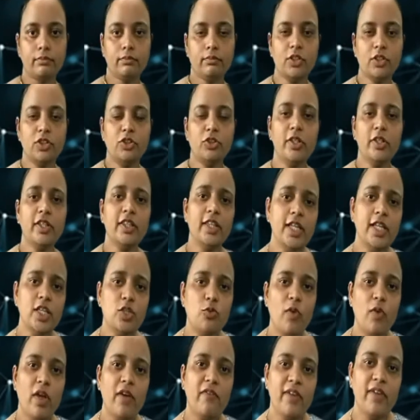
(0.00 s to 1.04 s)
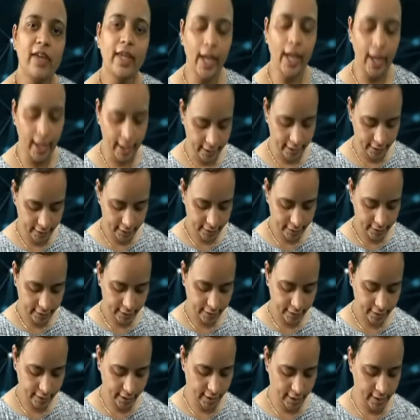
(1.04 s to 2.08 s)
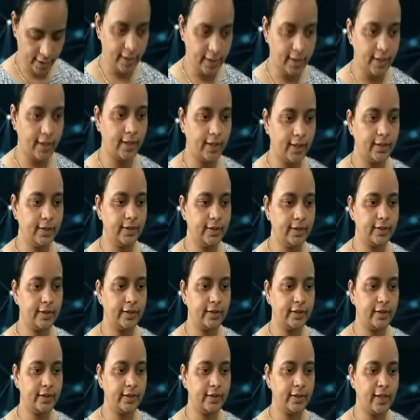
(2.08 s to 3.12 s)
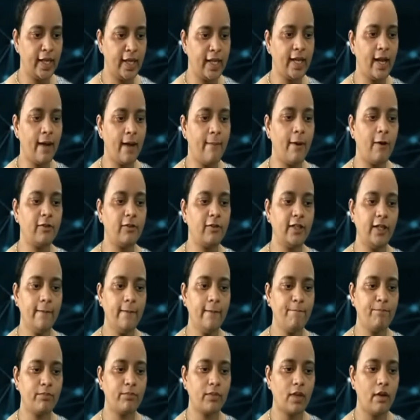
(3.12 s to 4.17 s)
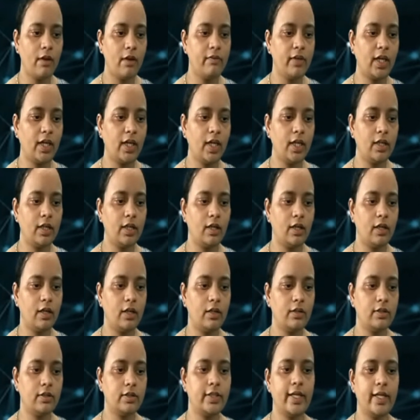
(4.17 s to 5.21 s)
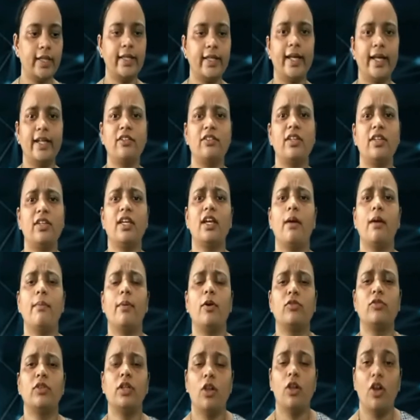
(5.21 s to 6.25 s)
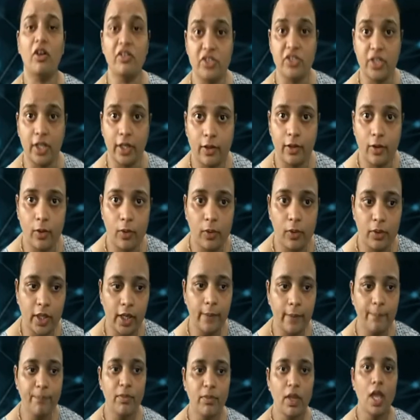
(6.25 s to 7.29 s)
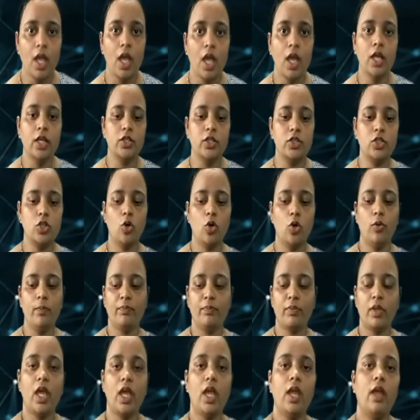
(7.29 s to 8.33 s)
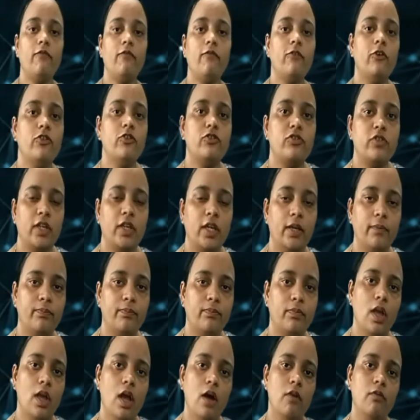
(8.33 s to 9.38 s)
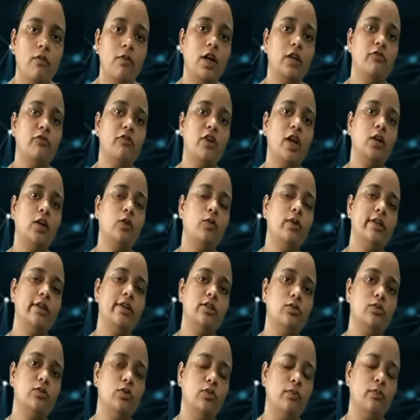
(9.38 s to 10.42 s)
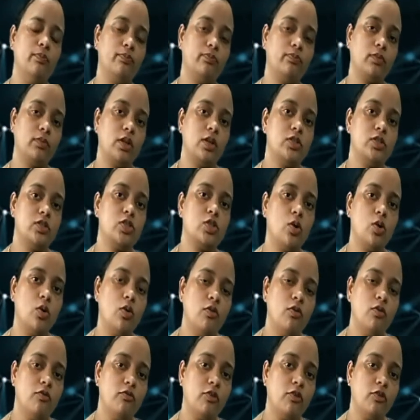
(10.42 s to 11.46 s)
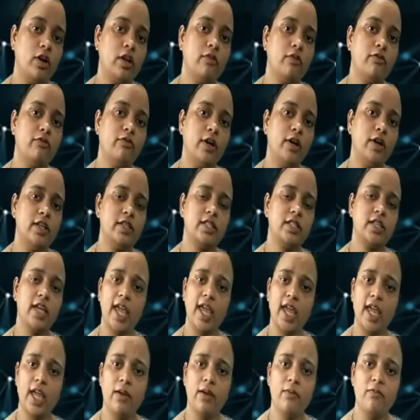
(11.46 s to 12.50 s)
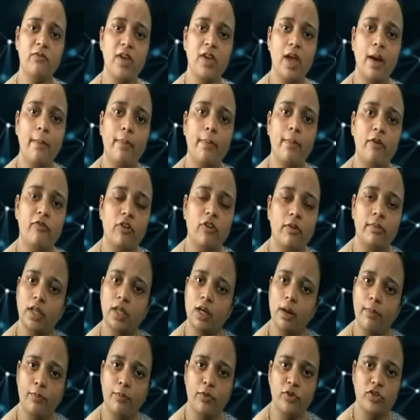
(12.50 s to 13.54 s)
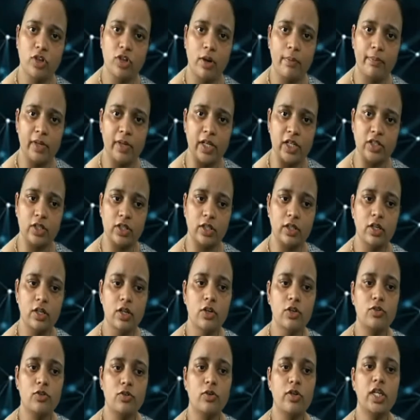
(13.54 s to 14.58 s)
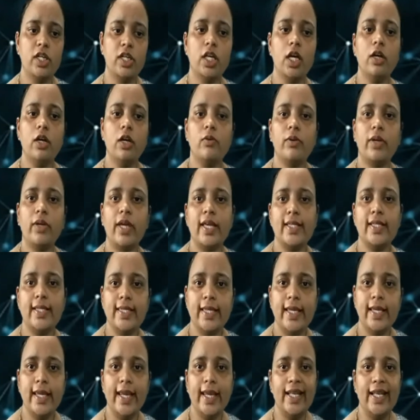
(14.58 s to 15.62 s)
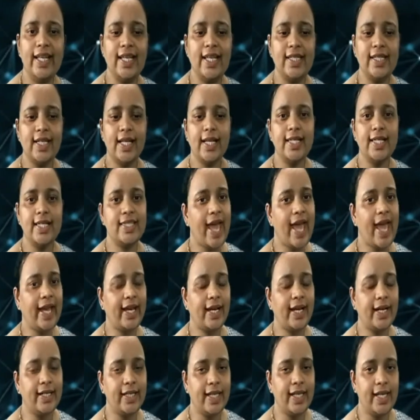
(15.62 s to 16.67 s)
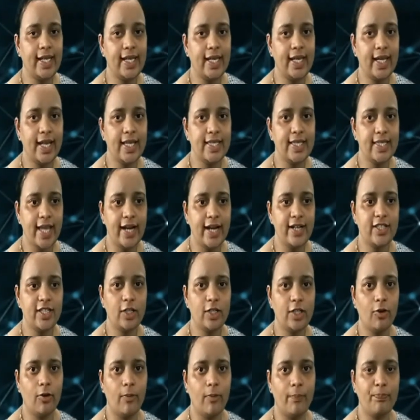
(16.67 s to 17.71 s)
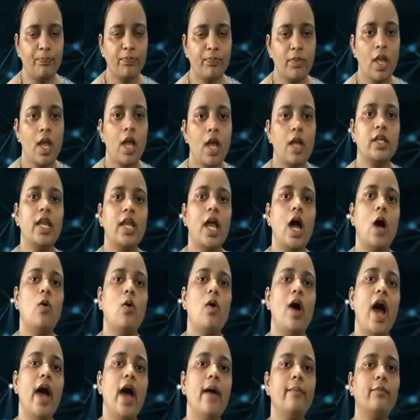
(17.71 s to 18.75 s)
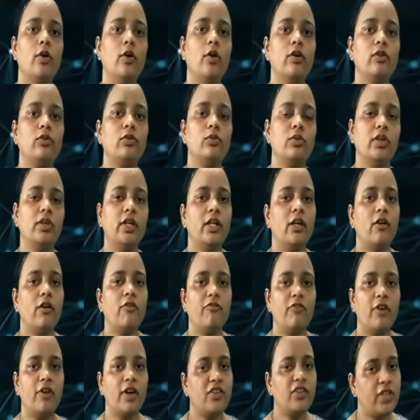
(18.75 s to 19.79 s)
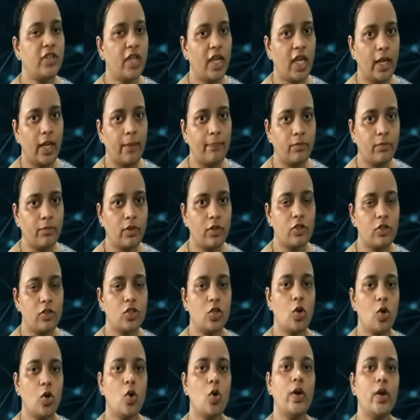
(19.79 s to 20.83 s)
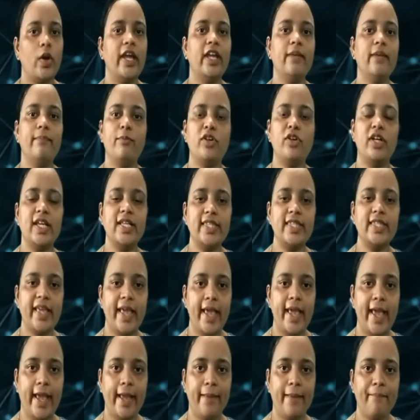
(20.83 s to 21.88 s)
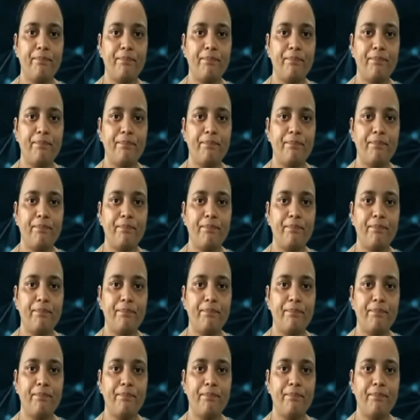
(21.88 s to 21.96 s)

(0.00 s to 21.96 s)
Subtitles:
So in this way, we can think about the think about the logic. Okay. So if you see what we are going to do. So for a first A, we are performing a push operation. So here you can see initially stack containing is Z0. Now I am going to read a first A. So input is A.